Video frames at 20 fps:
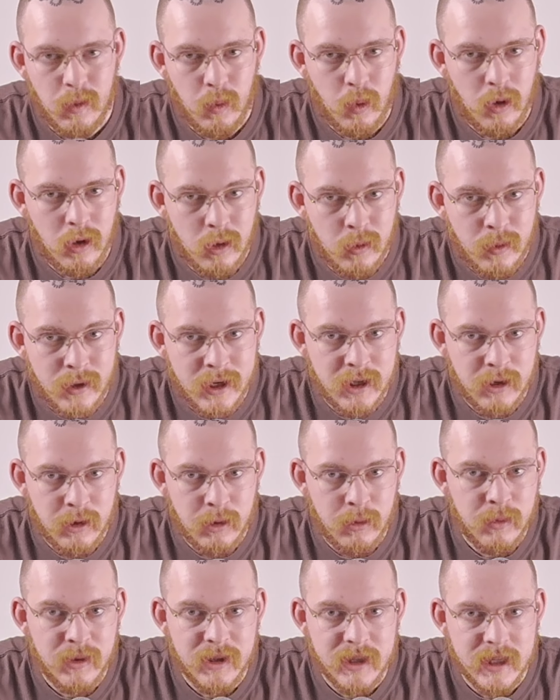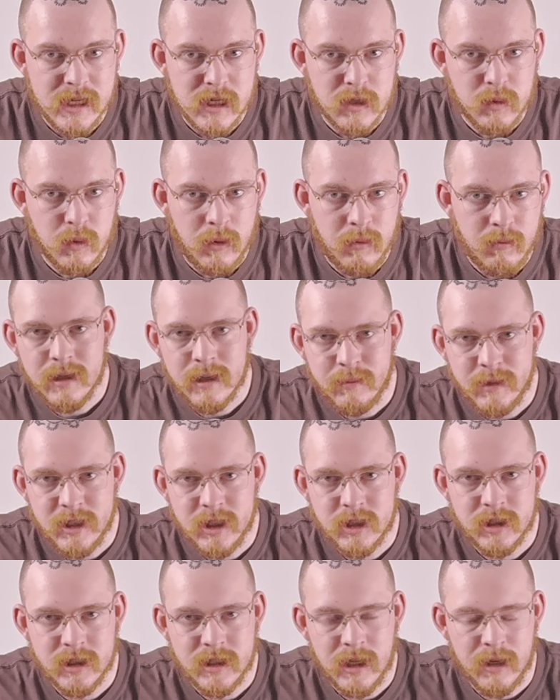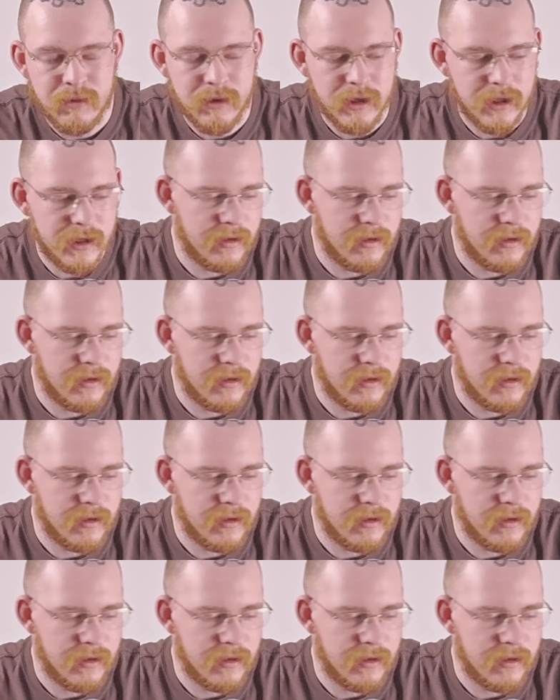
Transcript: what are we doing with this one? Let me just tell you.